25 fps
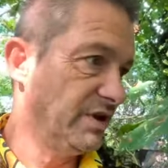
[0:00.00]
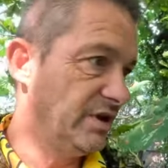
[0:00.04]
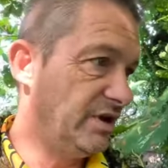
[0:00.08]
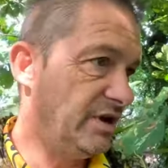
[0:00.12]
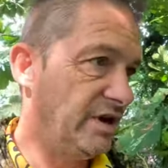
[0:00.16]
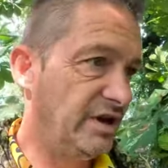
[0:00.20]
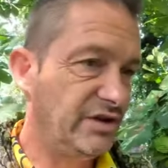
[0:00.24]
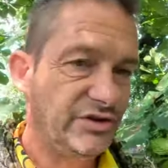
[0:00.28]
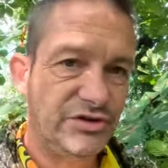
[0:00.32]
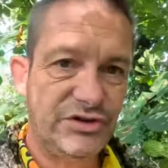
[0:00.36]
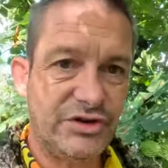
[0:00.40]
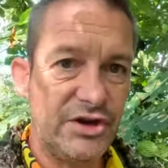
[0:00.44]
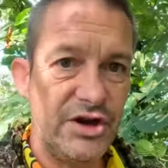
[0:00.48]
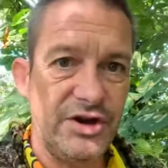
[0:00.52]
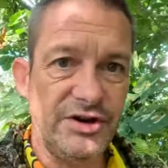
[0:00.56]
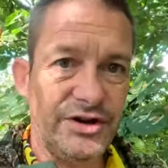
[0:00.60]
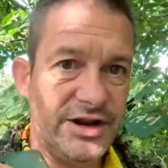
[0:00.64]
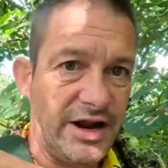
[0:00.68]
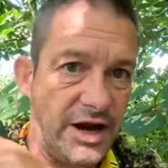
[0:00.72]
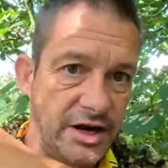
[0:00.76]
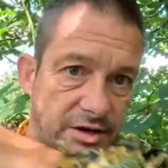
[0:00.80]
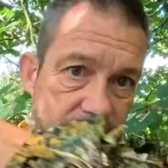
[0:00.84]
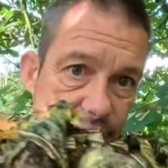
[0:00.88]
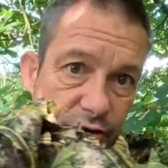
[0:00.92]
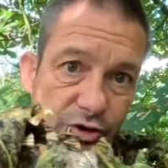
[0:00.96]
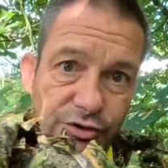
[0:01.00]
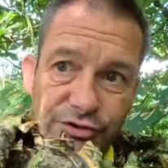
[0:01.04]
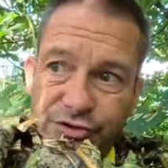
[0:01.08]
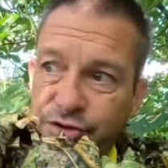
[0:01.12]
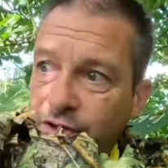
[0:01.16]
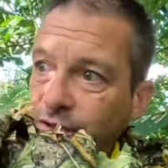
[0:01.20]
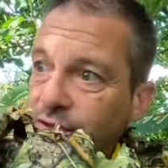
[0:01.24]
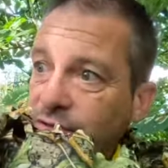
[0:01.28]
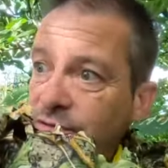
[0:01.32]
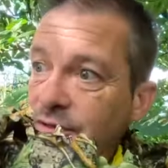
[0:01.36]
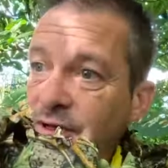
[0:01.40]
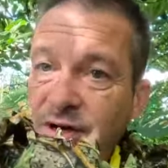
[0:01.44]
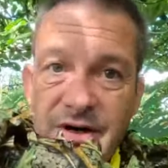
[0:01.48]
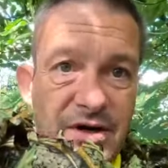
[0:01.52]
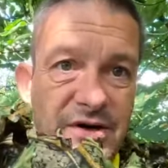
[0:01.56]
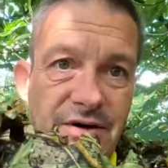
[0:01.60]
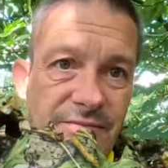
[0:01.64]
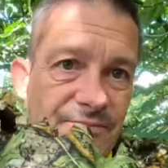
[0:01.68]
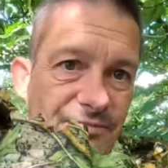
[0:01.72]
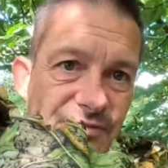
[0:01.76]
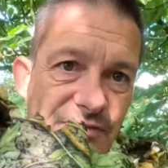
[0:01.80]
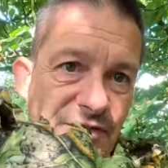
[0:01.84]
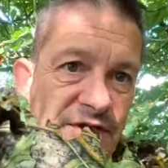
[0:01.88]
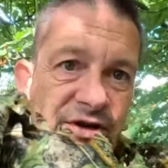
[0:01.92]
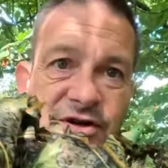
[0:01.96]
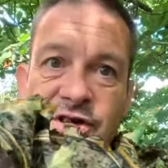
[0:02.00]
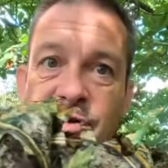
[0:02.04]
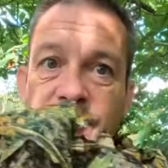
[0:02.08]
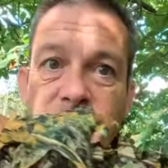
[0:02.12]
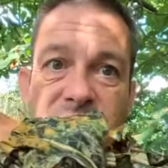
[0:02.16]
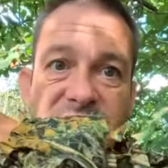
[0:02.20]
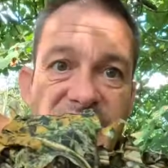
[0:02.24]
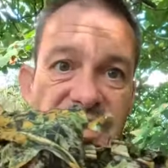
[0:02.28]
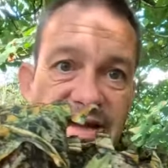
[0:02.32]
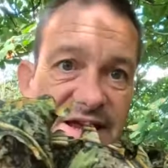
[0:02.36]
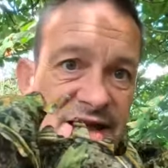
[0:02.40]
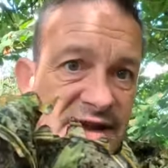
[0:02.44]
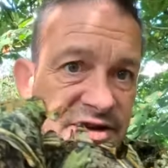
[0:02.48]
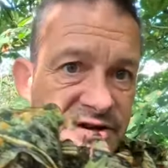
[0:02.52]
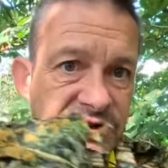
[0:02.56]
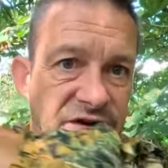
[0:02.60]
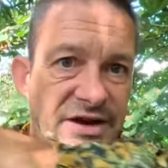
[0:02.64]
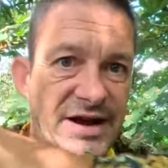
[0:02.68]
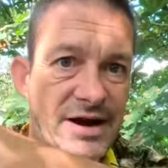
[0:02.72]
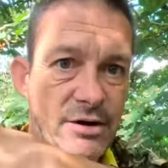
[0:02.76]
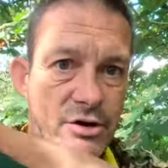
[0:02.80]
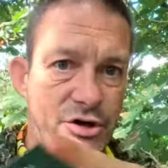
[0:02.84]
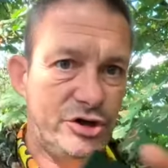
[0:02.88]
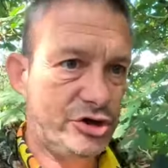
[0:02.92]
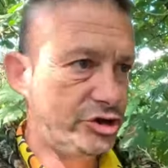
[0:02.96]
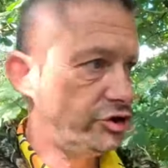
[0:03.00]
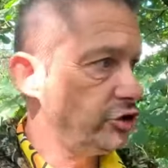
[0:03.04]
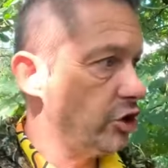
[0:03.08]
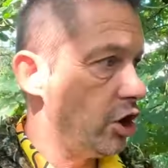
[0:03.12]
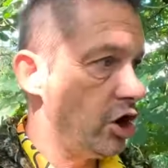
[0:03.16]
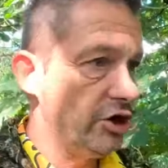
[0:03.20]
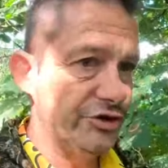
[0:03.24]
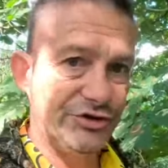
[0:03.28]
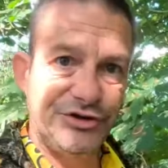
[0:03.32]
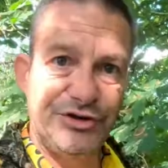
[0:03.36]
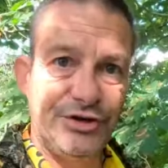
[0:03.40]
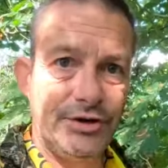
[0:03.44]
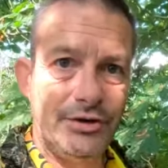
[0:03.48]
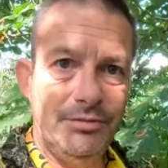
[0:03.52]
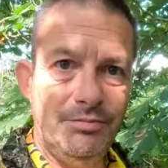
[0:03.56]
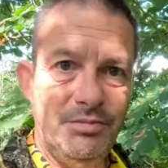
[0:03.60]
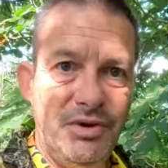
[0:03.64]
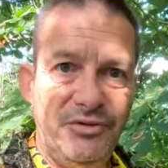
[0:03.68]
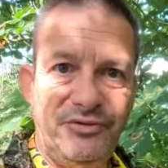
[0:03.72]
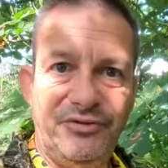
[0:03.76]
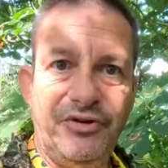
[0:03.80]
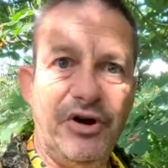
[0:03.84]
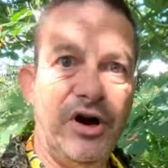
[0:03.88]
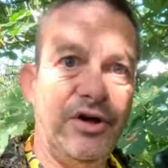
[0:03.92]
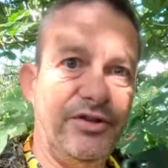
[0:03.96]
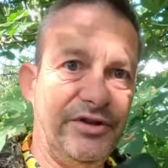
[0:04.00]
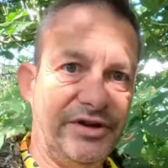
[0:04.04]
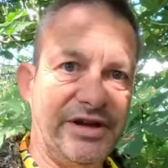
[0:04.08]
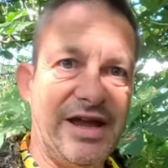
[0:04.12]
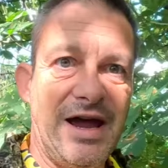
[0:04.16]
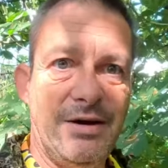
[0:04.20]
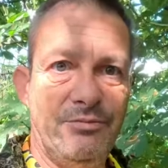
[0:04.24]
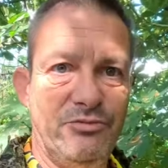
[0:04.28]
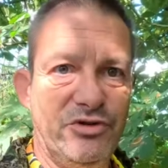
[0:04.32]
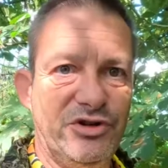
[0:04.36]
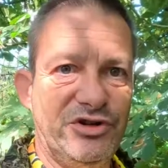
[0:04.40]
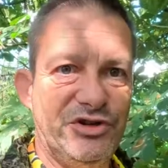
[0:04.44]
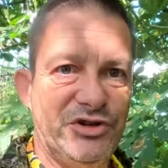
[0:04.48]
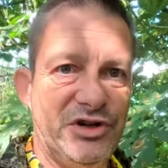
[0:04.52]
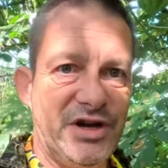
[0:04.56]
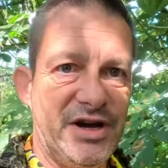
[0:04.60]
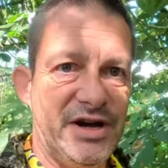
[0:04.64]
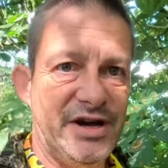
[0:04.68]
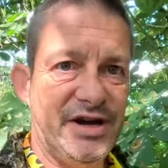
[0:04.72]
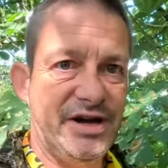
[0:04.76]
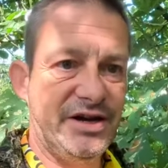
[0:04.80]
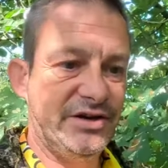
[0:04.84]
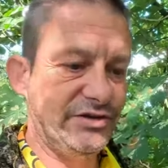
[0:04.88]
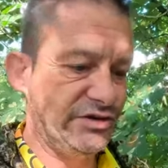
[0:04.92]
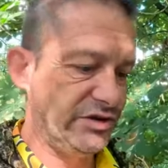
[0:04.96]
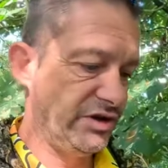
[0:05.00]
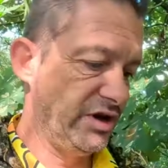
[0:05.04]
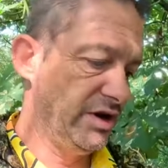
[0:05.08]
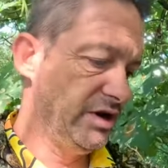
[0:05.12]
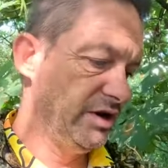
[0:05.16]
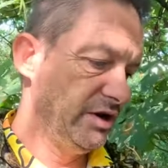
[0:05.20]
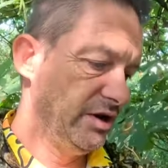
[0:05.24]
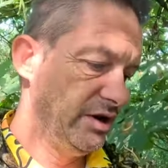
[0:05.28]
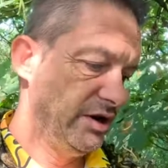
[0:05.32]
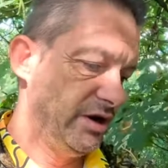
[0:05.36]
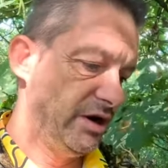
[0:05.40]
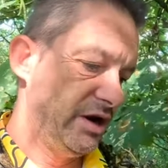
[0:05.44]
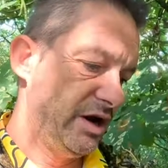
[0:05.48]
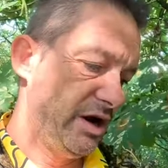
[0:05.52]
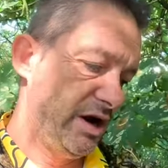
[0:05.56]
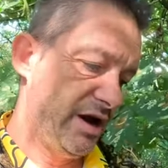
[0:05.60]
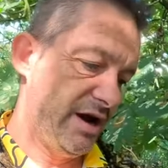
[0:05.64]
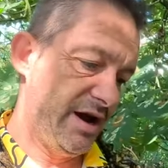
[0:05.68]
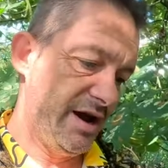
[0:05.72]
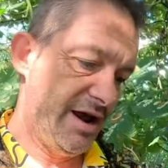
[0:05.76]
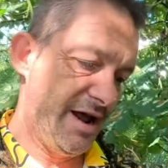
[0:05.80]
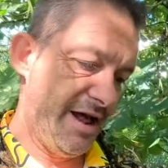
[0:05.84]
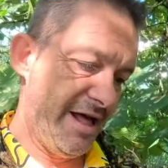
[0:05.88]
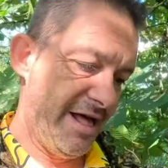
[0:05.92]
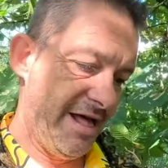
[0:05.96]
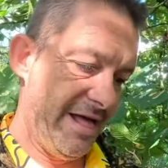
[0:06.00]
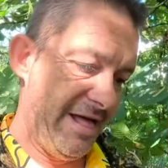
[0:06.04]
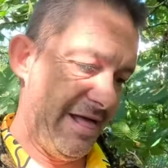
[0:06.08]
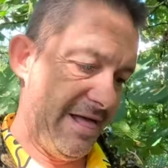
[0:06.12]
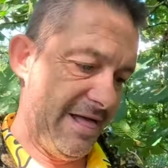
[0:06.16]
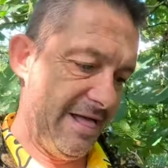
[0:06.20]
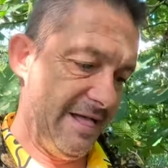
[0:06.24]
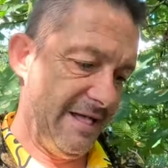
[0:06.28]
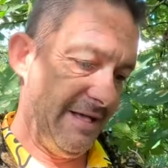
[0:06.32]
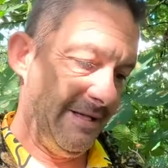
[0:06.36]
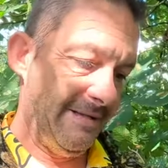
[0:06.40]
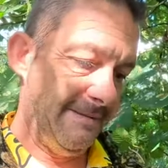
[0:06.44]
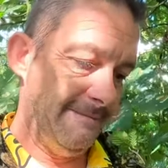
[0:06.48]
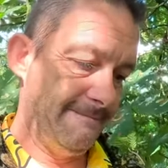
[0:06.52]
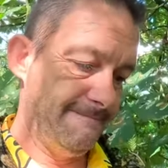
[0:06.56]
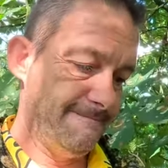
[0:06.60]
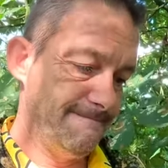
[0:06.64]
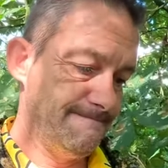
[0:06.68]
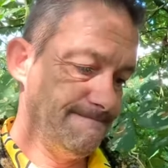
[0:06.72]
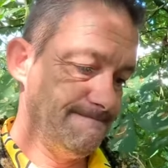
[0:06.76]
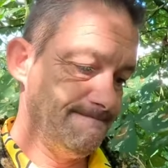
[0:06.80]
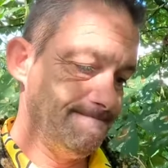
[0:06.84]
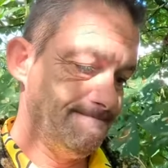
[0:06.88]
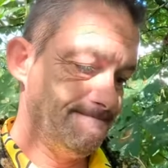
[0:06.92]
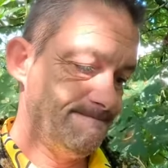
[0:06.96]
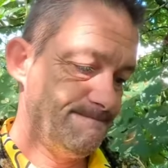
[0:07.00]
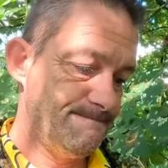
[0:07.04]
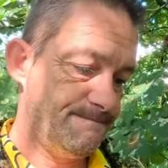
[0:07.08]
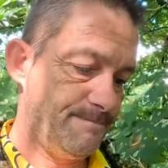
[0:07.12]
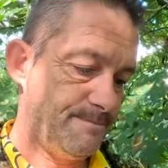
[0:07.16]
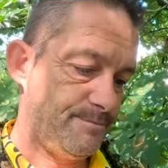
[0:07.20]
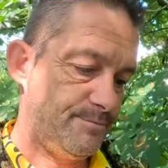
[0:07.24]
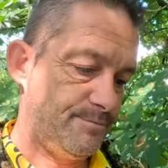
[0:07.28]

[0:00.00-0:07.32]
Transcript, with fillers: Uh, certain animals can, they can be in and out of shot before the camera starts. Um,